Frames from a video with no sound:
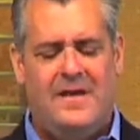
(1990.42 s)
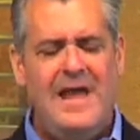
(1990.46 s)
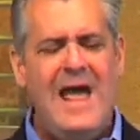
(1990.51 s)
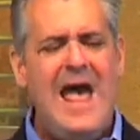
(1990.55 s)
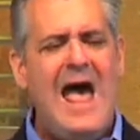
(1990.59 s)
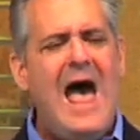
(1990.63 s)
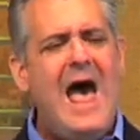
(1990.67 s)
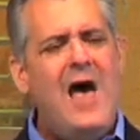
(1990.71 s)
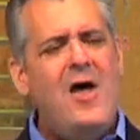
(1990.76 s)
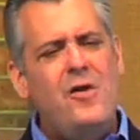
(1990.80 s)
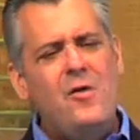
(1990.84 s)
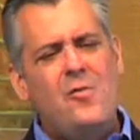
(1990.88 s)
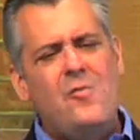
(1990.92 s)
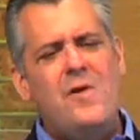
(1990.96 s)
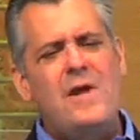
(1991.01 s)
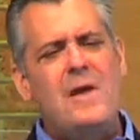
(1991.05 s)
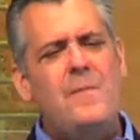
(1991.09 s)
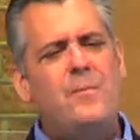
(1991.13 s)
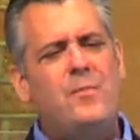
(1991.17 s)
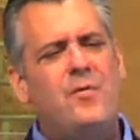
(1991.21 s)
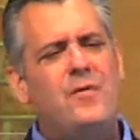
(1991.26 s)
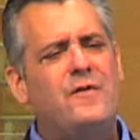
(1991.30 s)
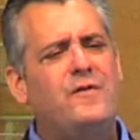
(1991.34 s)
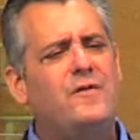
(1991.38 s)
How do we
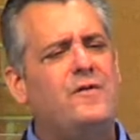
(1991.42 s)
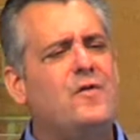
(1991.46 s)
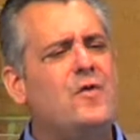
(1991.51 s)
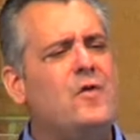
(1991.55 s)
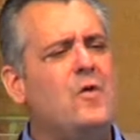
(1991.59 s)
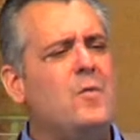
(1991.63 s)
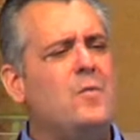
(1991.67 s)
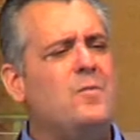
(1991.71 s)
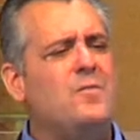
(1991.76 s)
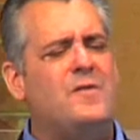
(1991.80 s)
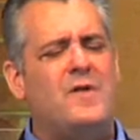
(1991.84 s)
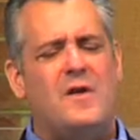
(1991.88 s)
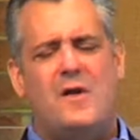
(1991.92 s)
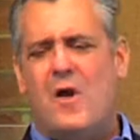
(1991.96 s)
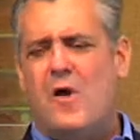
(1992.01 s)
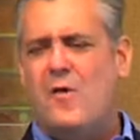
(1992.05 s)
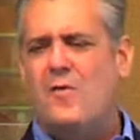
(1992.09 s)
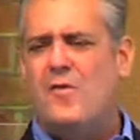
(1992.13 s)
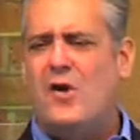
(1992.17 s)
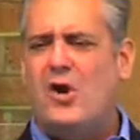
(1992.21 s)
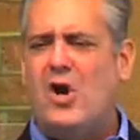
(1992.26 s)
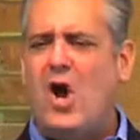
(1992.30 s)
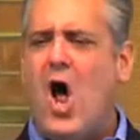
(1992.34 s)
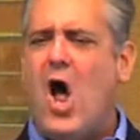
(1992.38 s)
presume to know
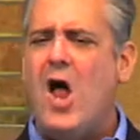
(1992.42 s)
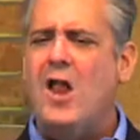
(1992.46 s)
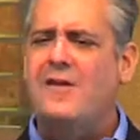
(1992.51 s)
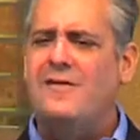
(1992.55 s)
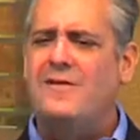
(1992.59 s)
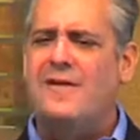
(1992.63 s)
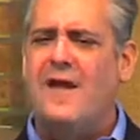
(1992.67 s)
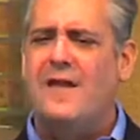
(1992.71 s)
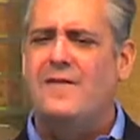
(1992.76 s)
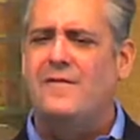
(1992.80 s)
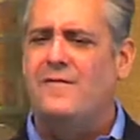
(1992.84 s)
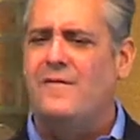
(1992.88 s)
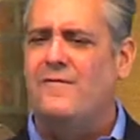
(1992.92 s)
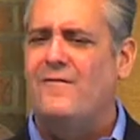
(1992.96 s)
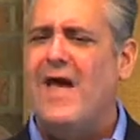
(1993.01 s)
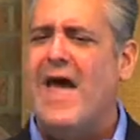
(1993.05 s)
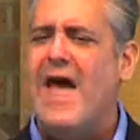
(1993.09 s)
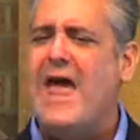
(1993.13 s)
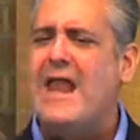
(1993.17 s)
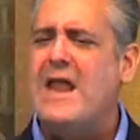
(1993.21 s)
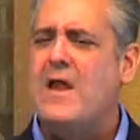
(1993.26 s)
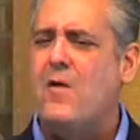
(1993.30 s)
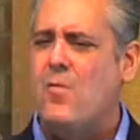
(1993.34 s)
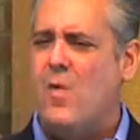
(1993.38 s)
the contents of
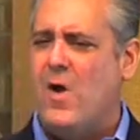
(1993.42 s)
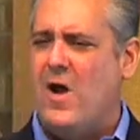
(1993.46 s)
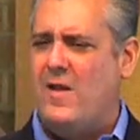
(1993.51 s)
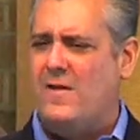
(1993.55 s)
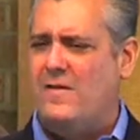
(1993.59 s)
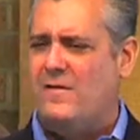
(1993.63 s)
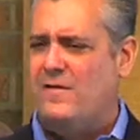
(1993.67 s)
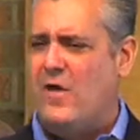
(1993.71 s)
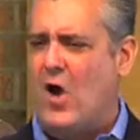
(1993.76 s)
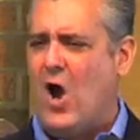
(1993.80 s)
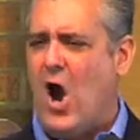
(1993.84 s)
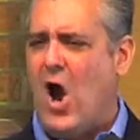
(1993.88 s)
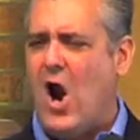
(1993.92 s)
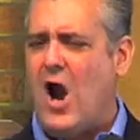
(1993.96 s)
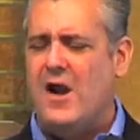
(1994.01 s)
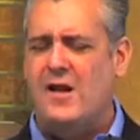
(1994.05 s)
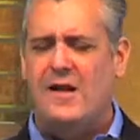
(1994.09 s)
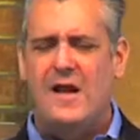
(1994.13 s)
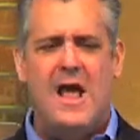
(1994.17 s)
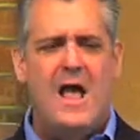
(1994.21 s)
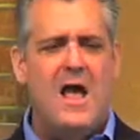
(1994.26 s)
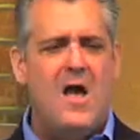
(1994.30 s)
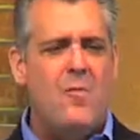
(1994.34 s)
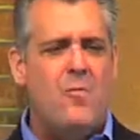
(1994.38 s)
anyone's heart
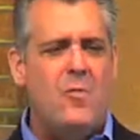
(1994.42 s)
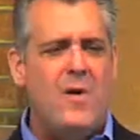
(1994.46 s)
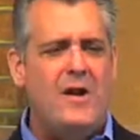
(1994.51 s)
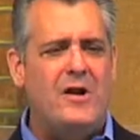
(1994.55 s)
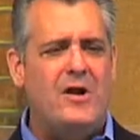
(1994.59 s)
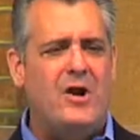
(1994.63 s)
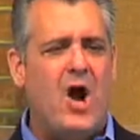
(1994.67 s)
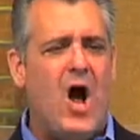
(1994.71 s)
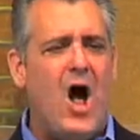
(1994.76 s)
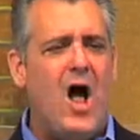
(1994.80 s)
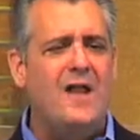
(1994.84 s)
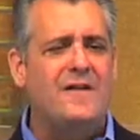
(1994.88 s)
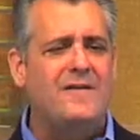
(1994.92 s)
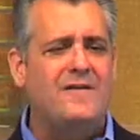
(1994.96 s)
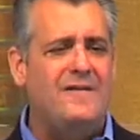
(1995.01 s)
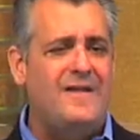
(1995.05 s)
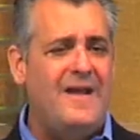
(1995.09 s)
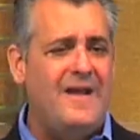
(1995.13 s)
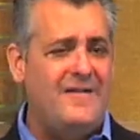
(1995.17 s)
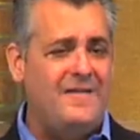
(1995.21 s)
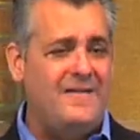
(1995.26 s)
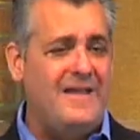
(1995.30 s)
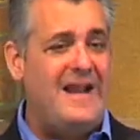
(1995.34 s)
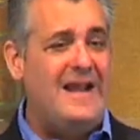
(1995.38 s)
when God
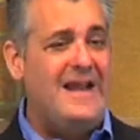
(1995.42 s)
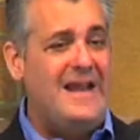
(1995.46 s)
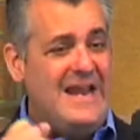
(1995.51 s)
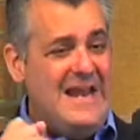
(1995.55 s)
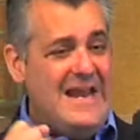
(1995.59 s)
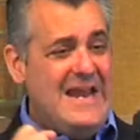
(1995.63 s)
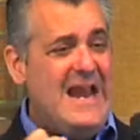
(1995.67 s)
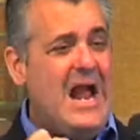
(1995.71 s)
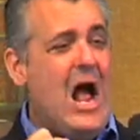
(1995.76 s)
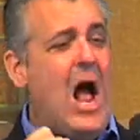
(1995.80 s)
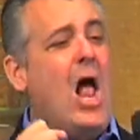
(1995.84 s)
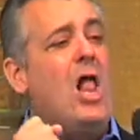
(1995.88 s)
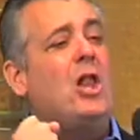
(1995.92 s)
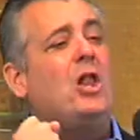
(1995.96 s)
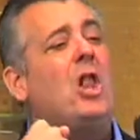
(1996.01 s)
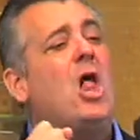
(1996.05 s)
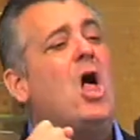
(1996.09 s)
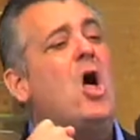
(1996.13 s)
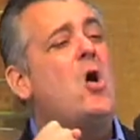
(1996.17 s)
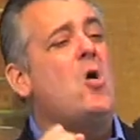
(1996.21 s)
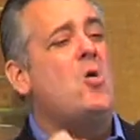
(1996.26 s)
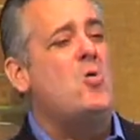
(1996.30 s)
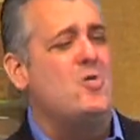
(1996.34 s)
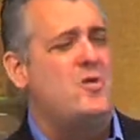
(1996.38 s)
says that He
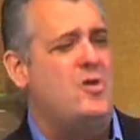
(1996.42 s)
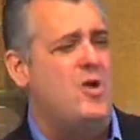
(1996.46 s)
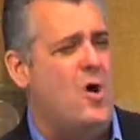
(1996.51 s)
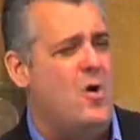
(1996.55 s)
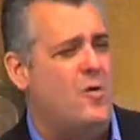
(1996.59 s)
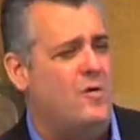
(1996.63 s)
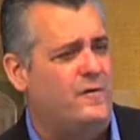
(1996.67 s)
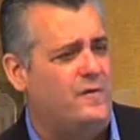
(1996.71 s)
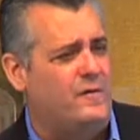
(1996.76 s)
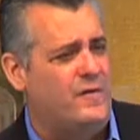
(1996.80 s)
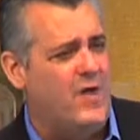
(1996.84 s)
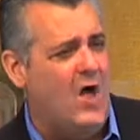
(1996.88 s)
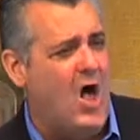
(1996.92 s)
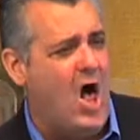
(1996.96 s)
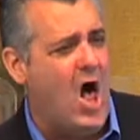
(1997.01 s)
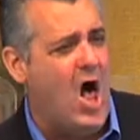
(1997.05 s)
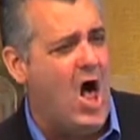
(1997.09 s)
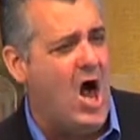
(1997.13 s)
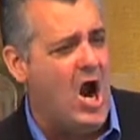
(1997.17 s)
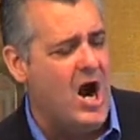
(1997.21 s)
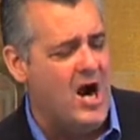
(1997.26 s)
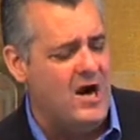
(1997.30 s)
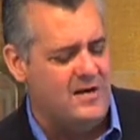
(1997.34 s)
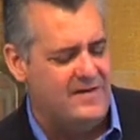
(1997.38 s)
alone knows the
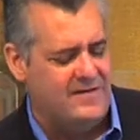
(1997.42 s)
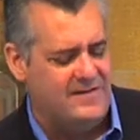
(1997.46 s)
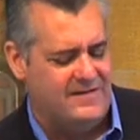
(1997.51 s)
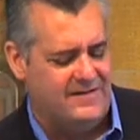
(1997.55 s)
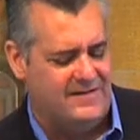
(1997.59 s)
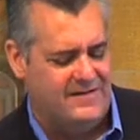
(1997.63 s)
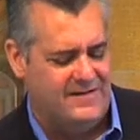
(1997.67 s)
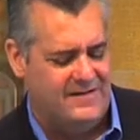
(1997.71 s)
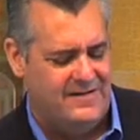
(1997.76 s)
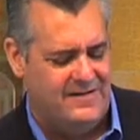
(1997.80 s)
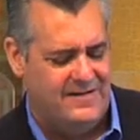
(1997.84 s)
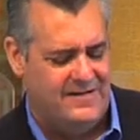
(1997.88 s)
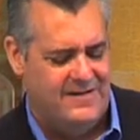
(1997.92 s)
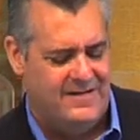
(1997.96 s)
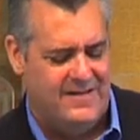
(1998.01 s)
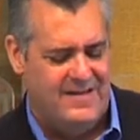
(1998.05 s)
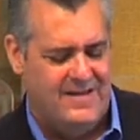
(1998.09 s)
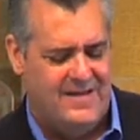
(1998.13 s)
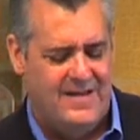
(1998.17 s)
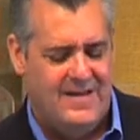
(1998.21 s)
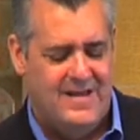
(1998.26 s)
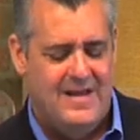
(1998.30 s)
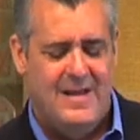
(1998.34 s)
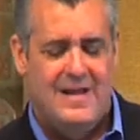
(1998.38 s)
heart?
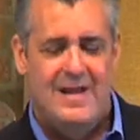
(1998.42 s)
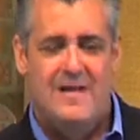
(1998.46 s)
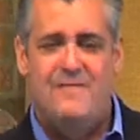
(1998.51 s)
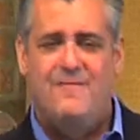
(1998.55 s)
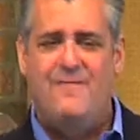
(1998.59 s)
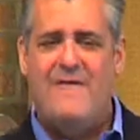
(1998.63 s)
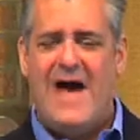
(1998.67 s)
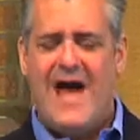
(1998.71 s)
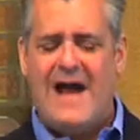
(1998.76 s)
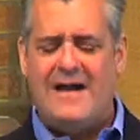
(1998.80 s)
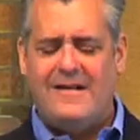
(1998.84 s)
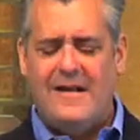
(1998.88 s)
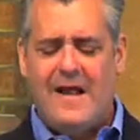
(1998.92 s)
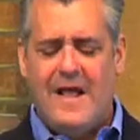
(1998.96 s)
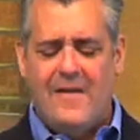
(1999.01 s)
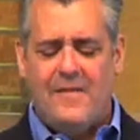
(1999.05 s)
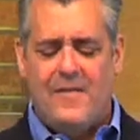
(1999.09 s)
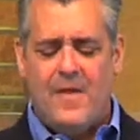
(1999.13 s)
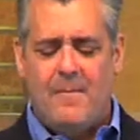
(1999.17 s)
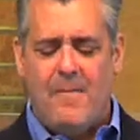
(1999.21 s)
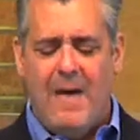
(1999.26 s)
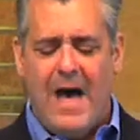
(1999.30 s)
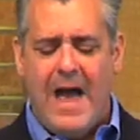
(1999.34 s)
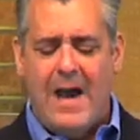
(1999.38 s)
In fact,
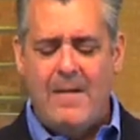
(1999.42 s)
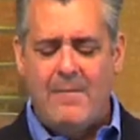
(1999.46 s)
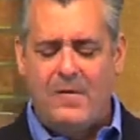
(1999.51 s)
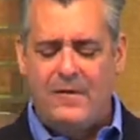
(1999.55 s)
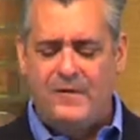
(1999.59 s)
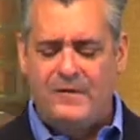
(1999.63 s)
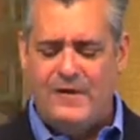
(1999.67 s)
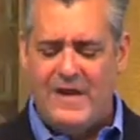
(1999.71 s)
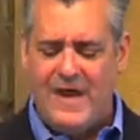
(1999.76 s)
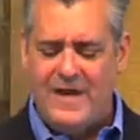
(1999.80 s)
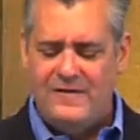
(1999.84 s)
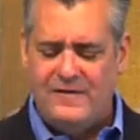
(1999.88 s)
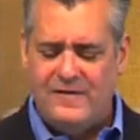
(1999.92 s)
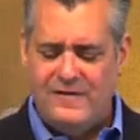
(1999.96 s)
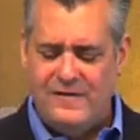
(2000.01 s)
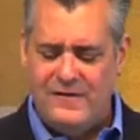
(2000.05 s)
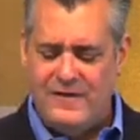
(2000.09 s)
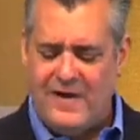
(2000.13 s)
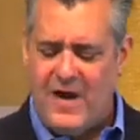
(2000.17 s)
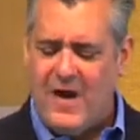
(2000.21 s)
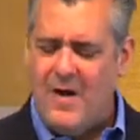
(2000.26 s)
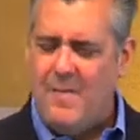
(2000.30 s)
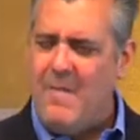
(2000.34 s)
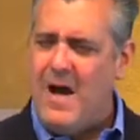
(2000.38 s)
the Bible says in
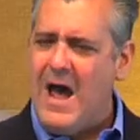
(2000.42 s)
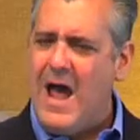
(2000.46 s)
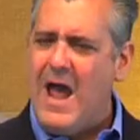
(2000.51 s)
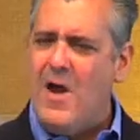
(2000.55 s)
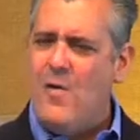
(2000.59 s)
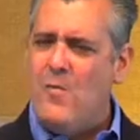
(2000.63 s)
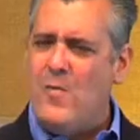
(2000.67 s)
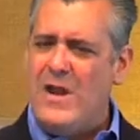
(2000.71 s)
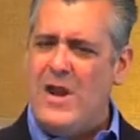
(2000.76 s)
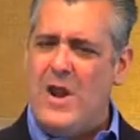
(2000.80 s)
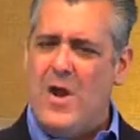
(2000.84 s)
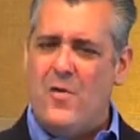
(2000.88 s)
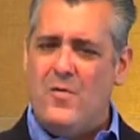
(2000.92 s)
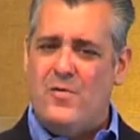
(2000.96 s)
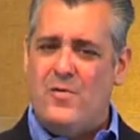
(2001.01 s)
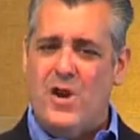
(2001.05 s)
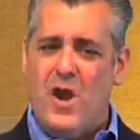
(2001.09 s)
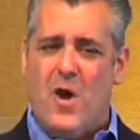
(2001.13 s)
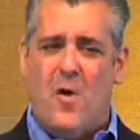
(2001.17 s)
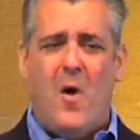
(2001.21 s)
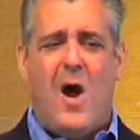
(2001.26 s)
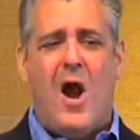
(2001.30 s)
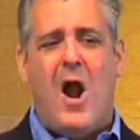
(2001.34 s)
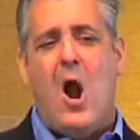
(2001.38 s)
Jeremiah, we don't
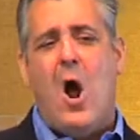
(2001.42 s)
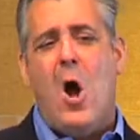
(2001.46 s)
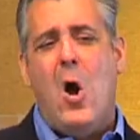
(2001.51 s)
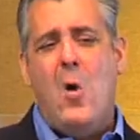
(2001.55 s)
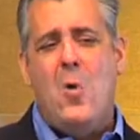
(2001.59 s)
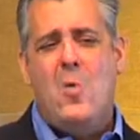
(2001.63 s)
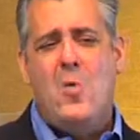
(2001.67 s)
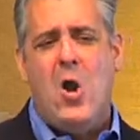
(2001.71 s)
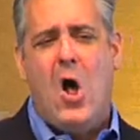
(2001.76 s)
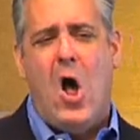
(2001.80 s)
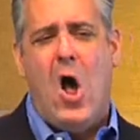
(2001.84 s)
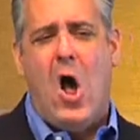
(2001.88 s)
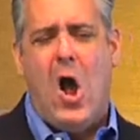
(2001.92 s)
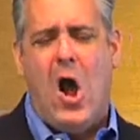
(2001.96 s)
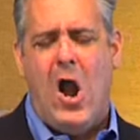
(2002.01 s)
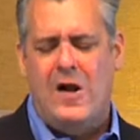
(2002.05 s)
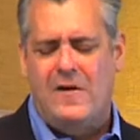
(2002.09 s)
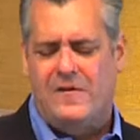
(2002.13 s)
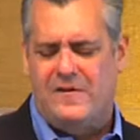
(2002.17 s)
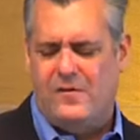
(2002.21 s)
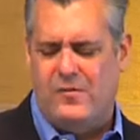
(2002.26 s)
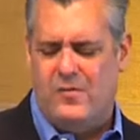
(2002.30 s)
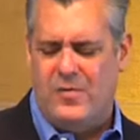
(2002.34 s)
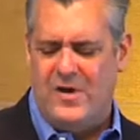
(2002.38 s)
know our own
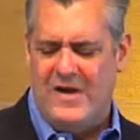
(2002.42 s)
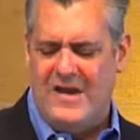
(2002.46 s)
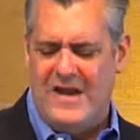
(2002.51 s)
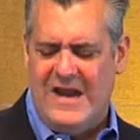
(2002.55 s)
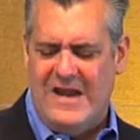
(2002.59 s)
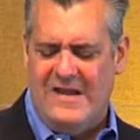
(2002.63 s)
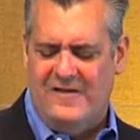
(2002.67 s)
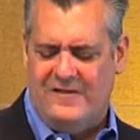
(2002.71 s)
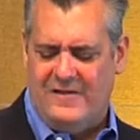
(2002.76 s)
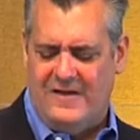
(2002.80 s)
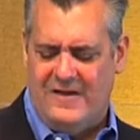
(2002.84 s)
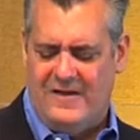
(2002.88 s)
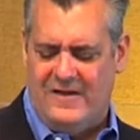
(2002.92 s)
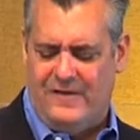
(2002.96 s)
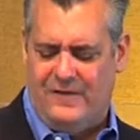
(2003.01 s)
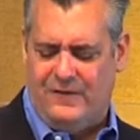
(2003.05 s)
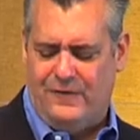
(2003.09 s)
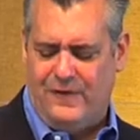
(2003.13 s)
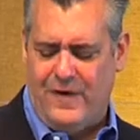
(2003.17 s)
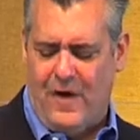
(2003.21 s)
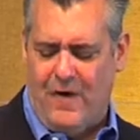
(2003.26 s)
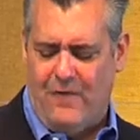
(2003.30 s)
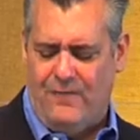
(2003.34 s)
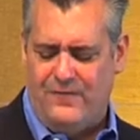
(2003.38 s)
hearts. We're easily
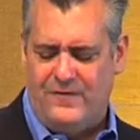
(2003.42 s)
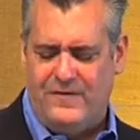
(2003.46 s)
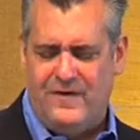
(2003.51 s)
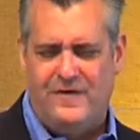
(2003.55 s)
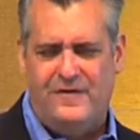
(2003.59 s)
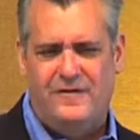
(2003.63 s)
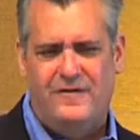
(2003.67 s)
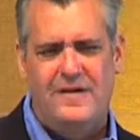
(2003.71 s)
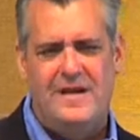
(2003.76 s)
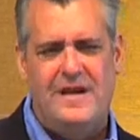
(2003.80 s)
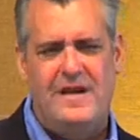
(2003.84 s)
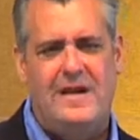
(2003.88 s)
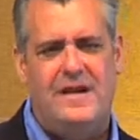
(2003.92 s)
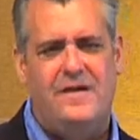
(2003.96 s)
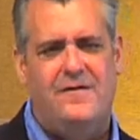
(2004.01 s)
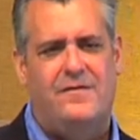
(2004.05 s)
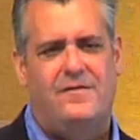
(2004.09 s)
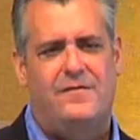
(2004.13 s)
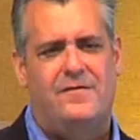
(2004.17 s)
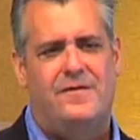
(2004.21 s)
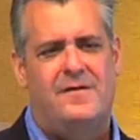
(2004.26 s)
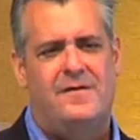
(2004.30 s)
self deceived.